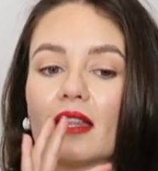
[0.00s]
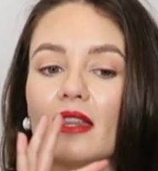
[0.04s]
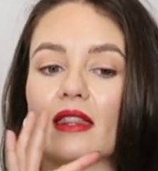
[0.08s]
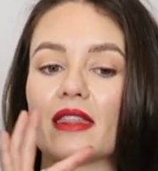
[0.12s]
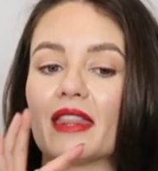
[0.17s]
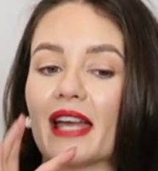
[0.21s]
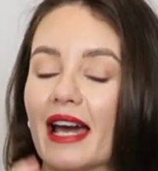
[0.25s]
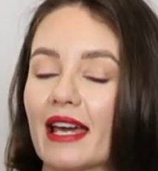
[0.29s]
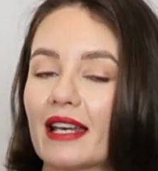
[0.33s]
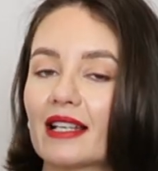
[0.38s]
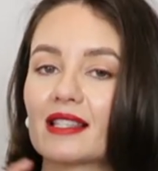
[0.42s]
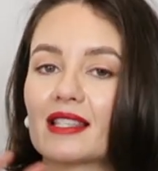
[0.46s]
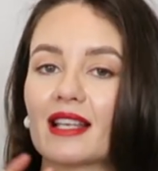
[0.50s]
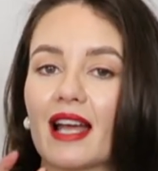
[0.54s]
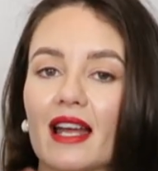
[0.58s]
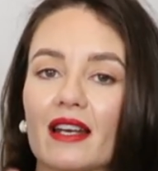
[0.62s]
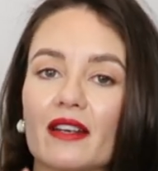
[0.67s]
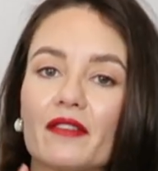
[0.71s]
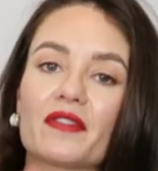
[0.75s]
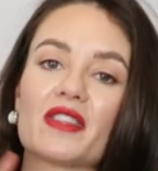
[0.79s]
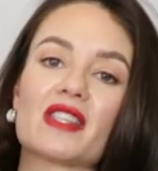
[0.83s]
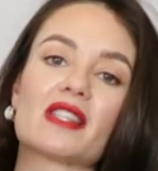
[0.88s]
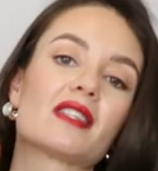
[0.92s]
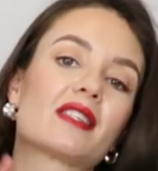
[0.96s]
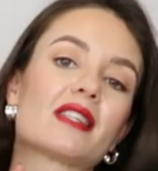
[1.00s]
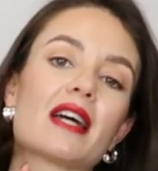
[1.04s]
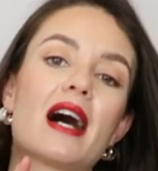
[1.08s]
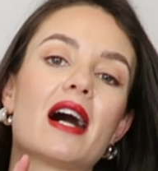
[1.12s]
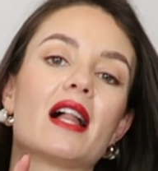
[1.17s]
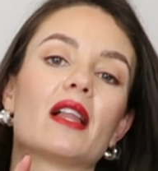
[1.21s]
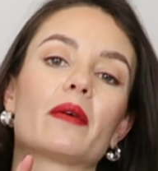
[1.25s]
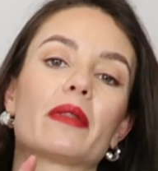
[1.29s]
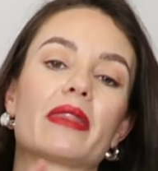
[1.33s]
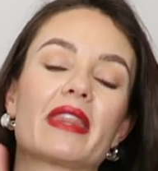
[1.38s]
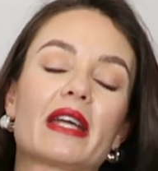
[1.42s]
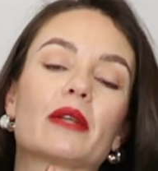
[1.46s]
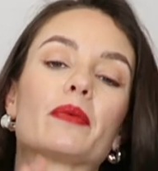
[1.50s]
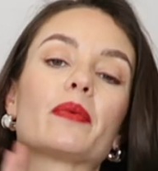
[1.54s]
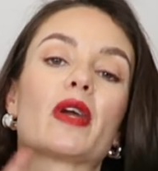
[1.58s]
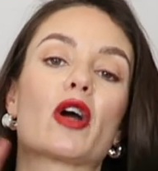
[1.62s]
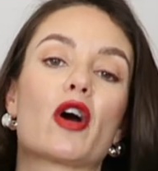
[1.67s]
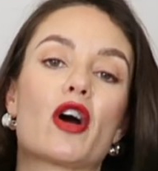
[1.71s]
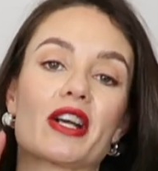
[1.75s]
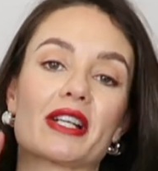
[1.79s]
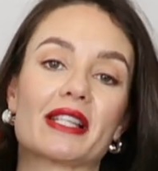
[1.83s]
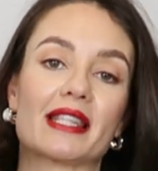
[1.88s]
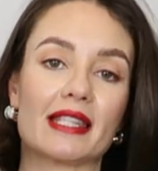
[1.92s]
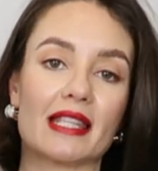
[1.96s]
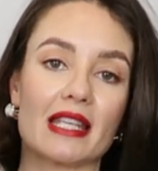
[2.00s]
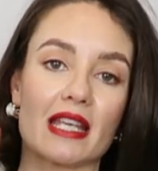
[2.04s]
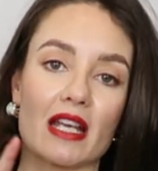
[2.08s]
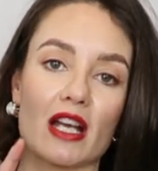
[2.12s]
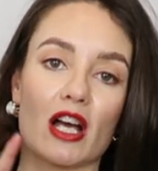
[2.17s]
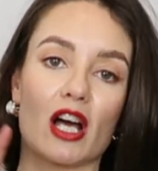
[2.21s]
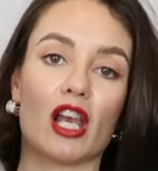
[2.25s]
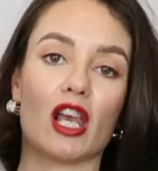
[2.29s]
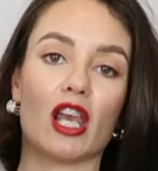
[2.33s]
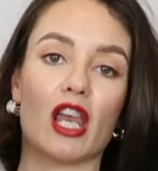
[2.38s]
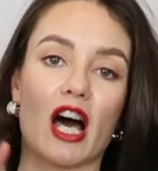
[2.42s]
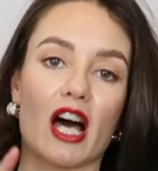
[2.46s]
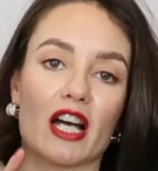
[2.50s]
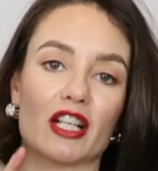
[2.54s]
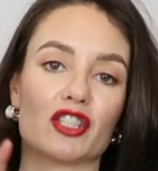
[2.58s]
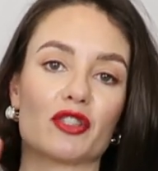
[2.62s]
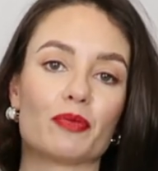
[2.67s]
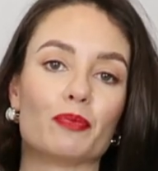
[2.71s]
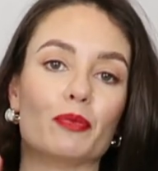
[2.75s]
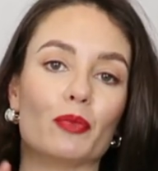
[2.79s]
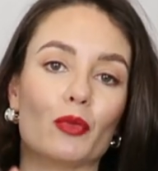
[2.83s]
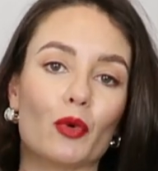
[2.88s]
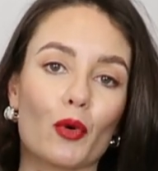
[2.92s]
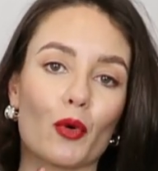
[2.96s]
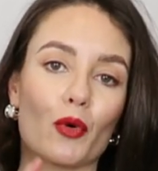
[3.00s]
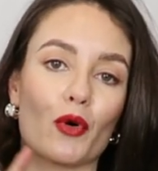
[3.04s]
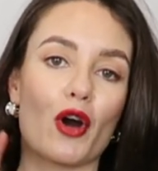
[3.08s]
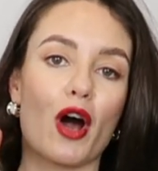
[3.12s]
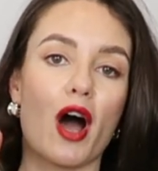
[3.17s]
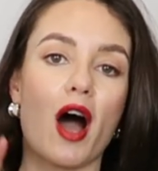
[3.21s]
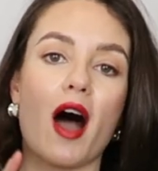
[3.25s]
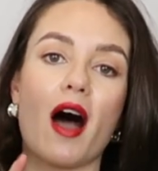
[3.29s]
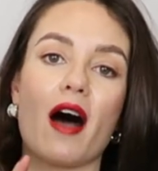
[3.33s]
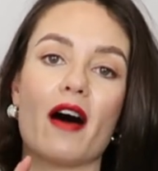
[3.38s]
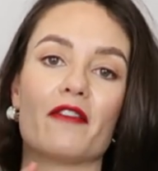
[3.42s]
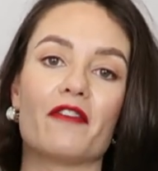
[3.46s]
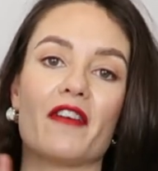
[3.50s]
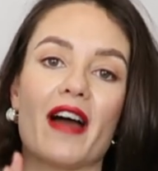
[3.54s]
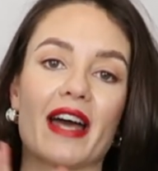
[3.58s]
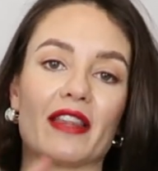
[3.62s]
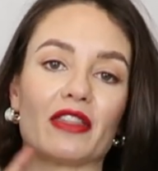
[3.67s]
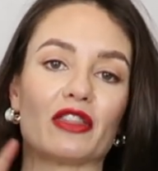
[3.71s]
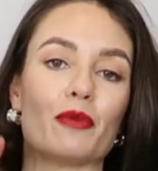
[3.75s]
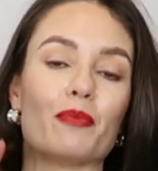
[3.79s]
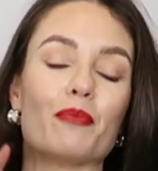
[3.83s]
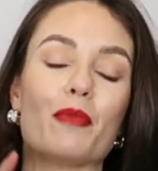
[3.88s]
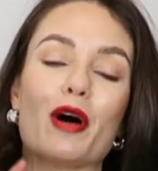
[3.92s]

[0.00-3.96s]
that is kind of the style that we are seeing a lot more of at the